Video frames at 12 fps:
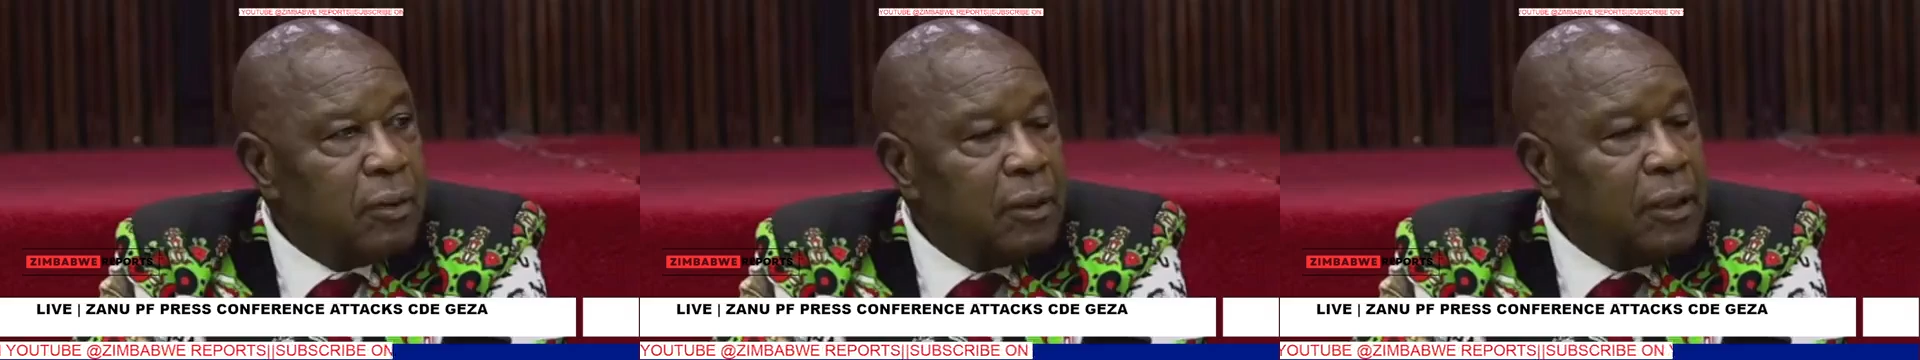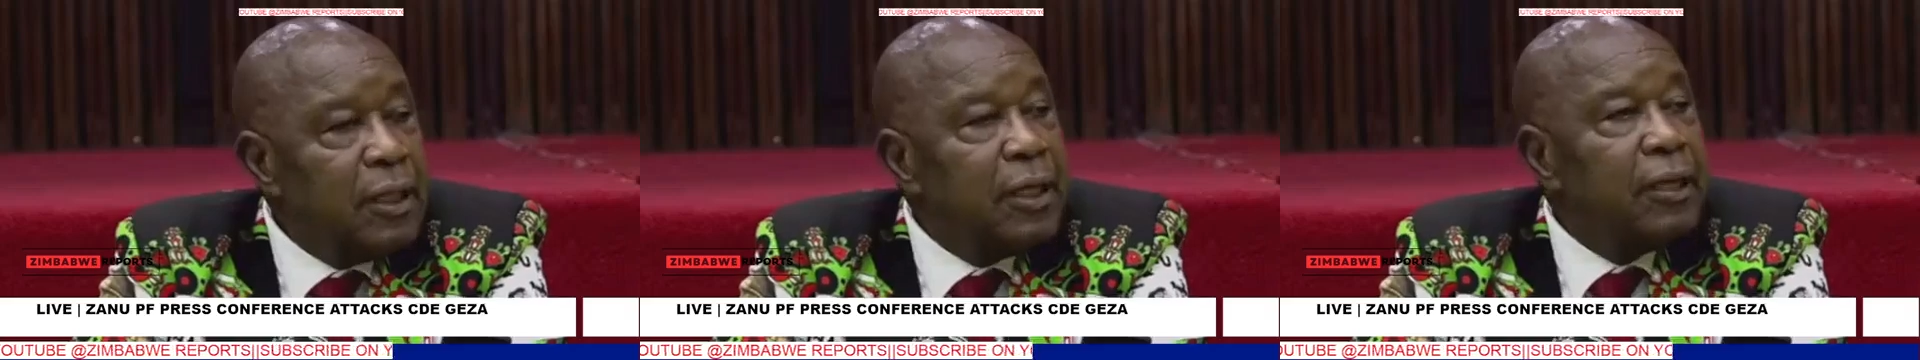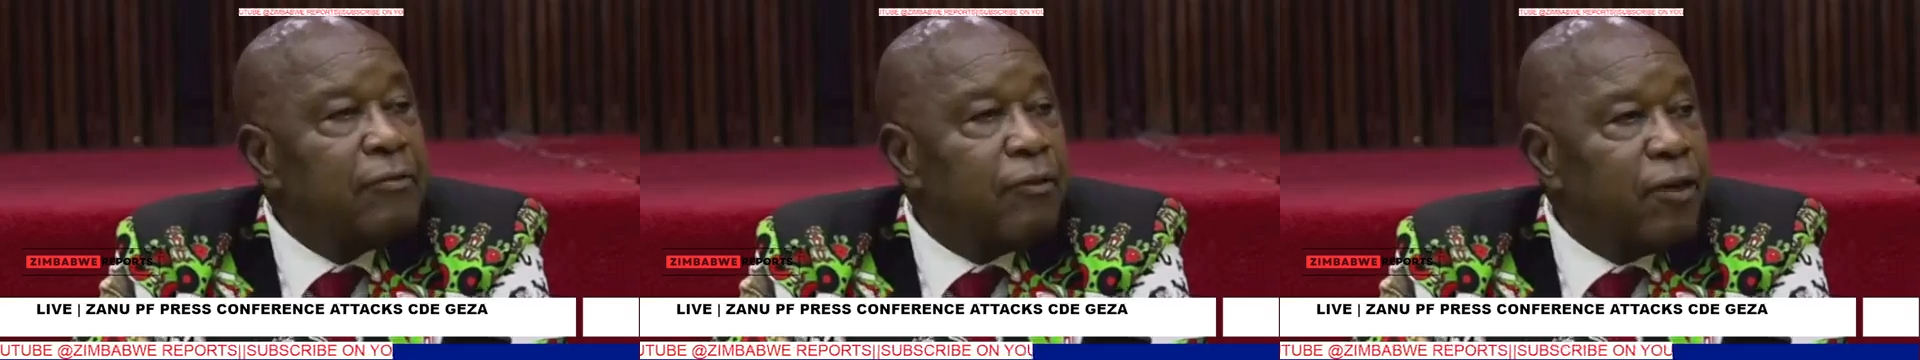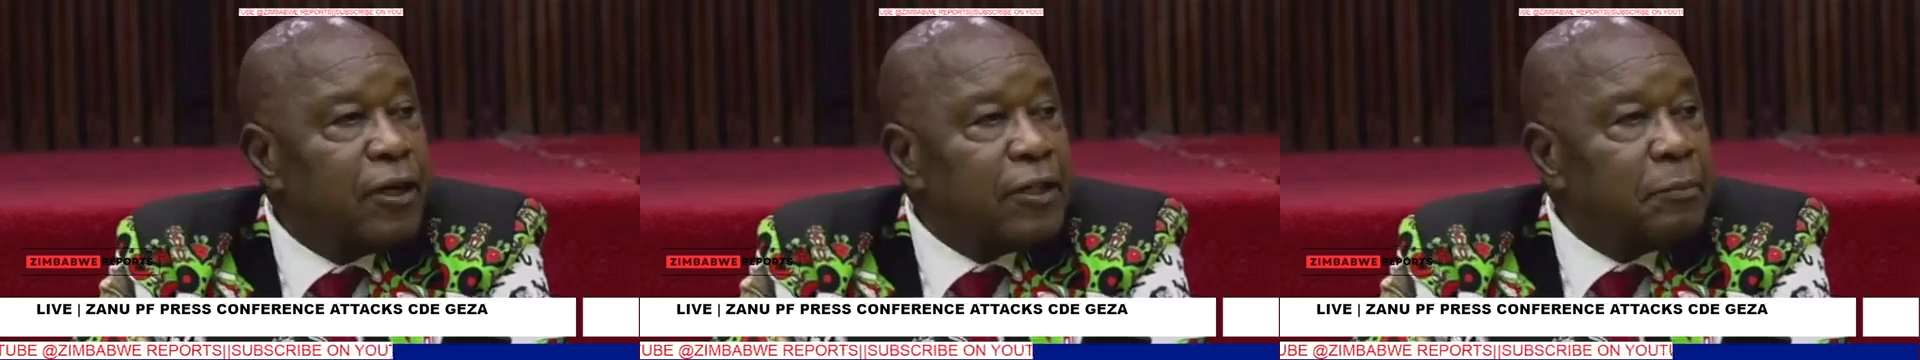Nearly
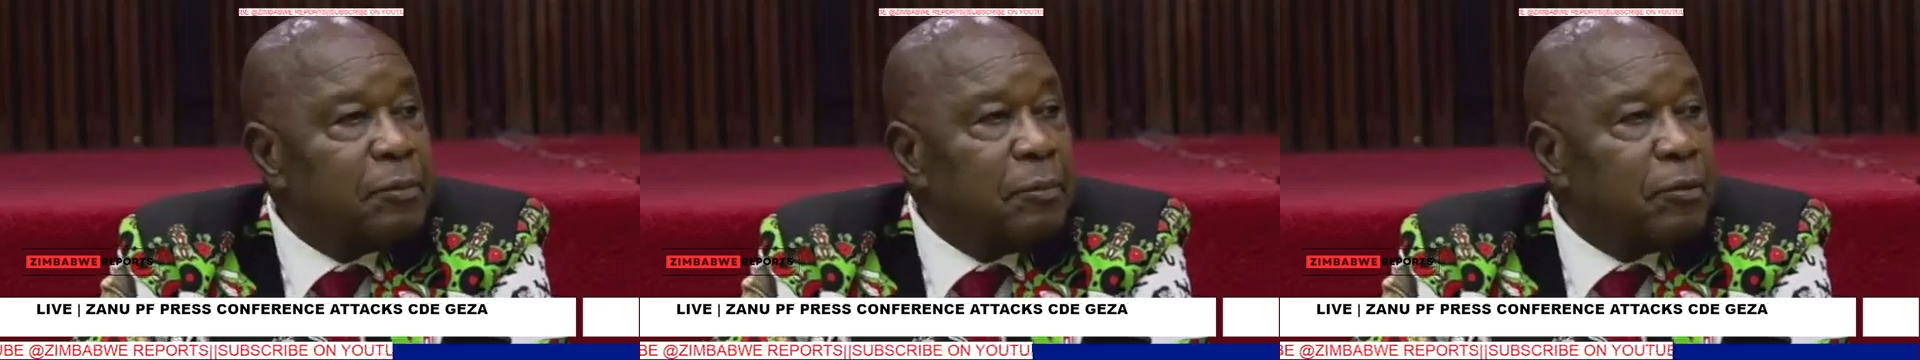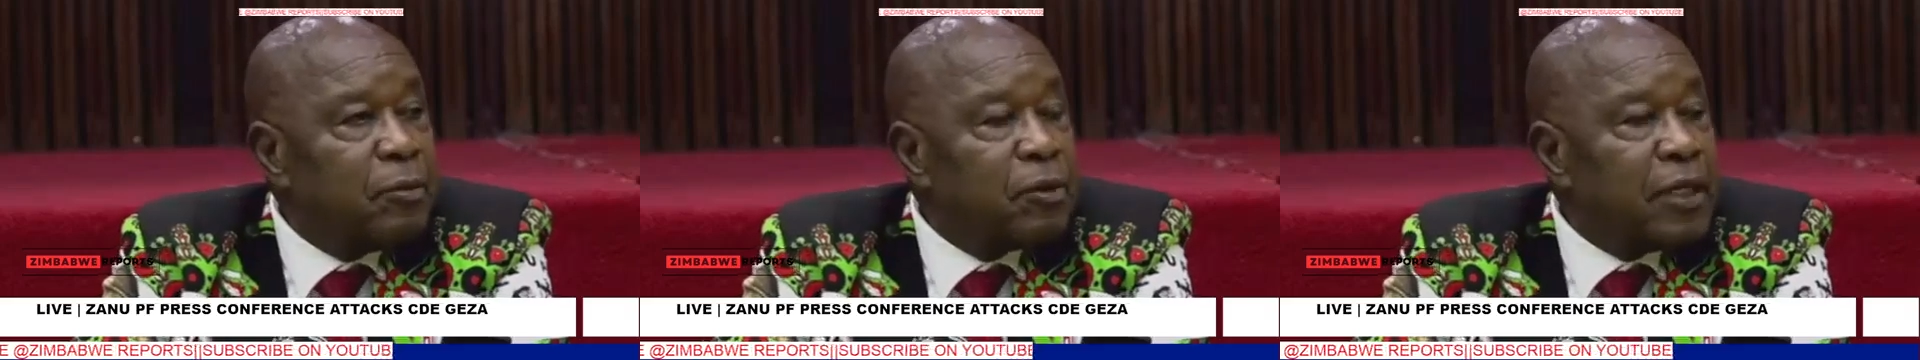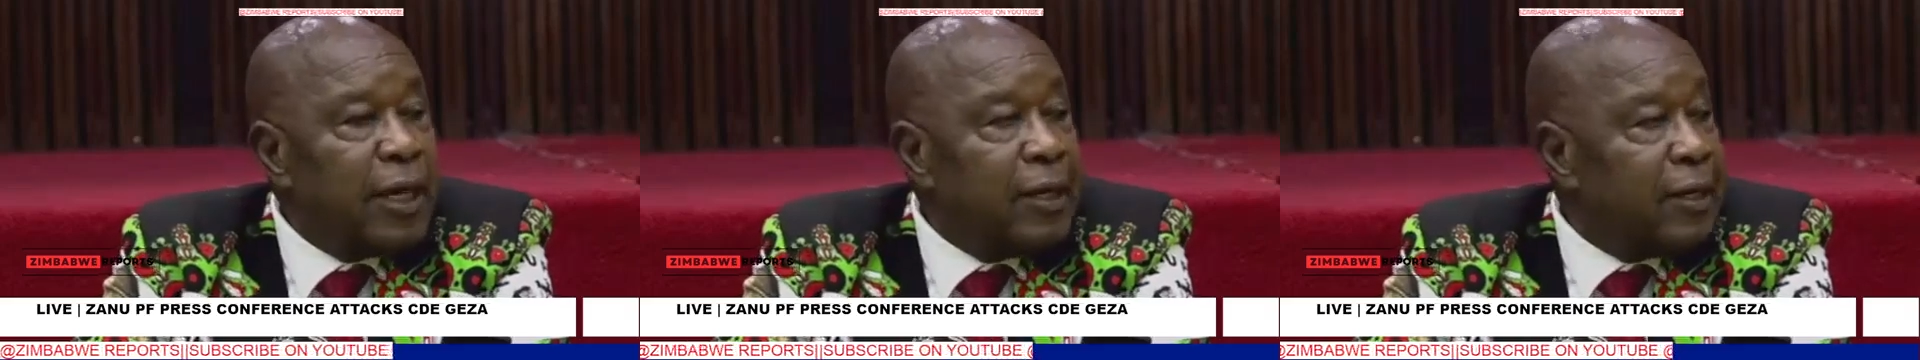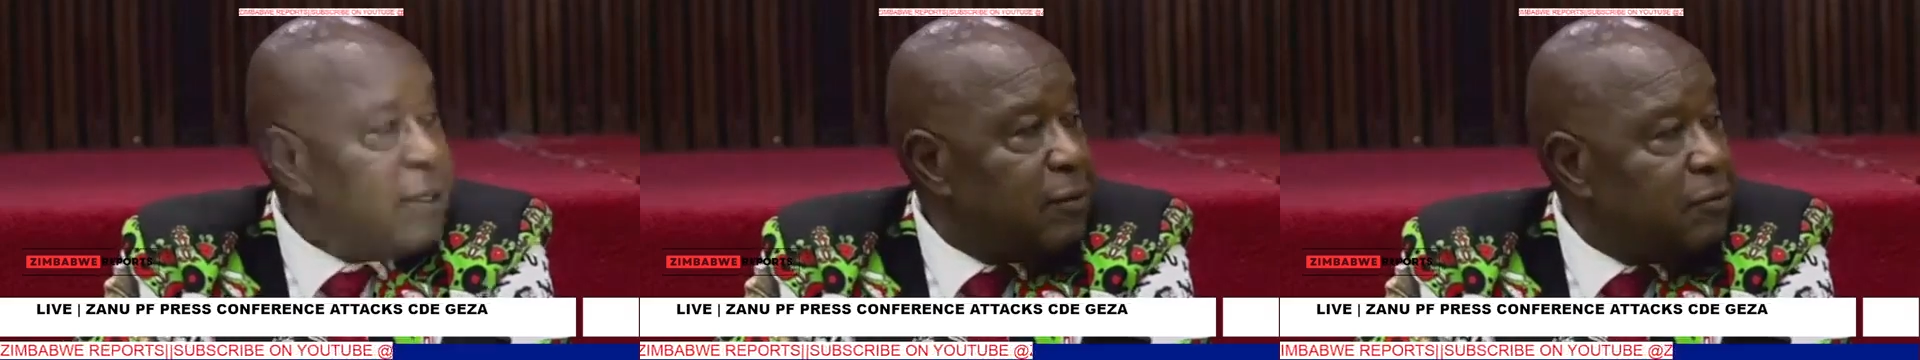400 people
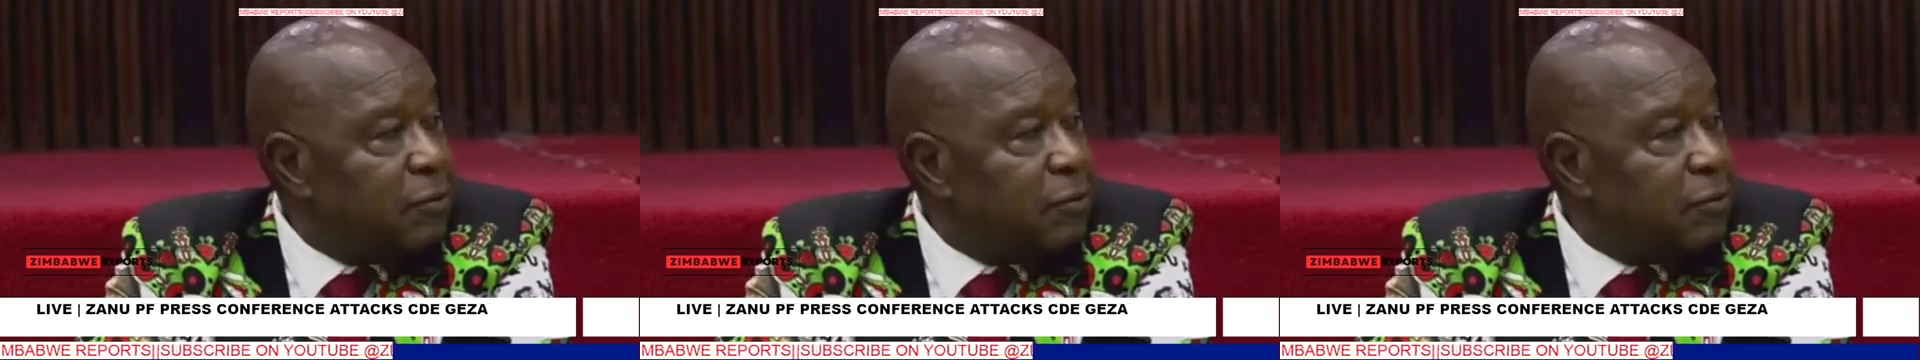dying